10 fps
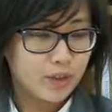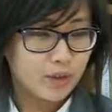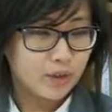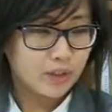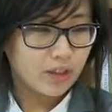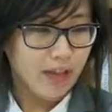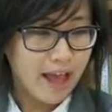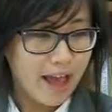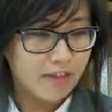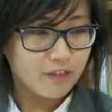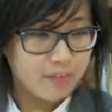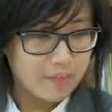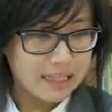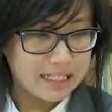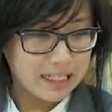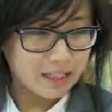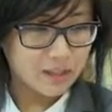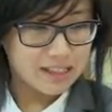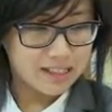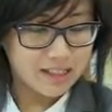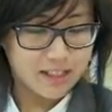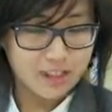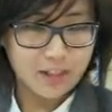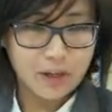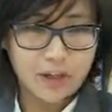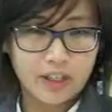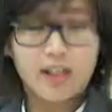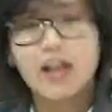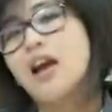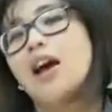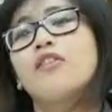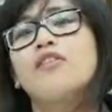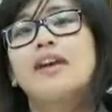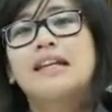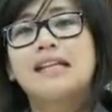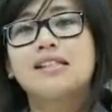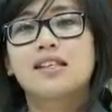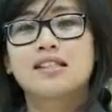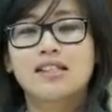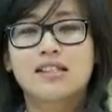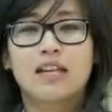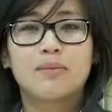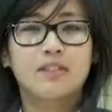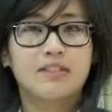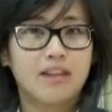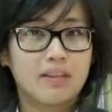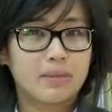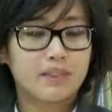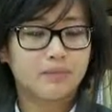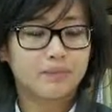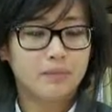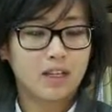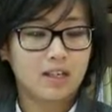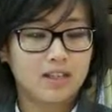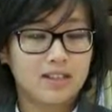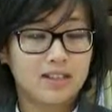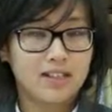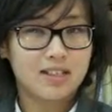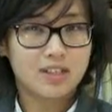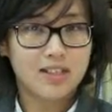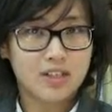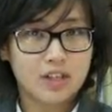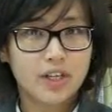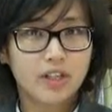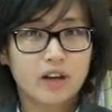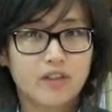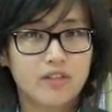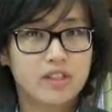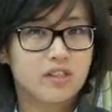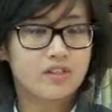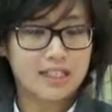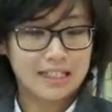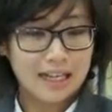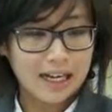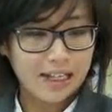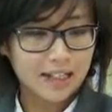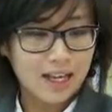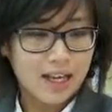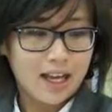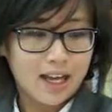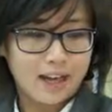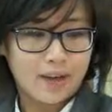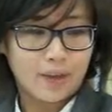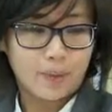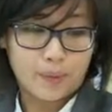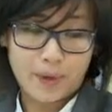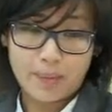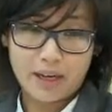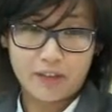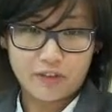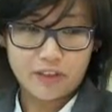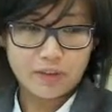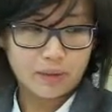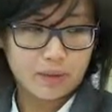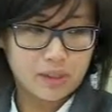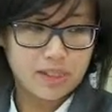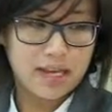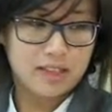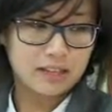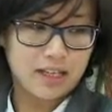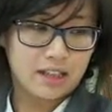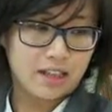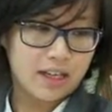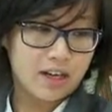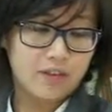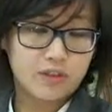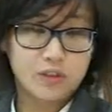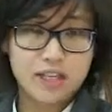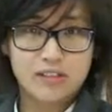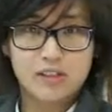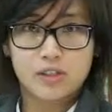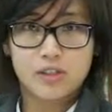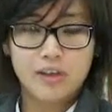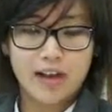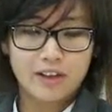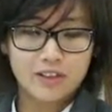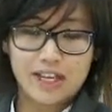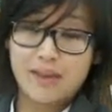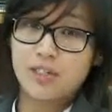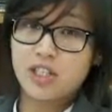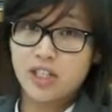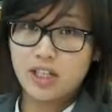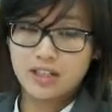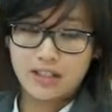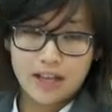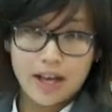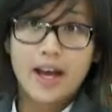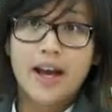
to have a meeting or discussion on financing sustainable development. This is the 3rd conference of its kind, whereby the first one was held in the year of 2002 after the MDGs,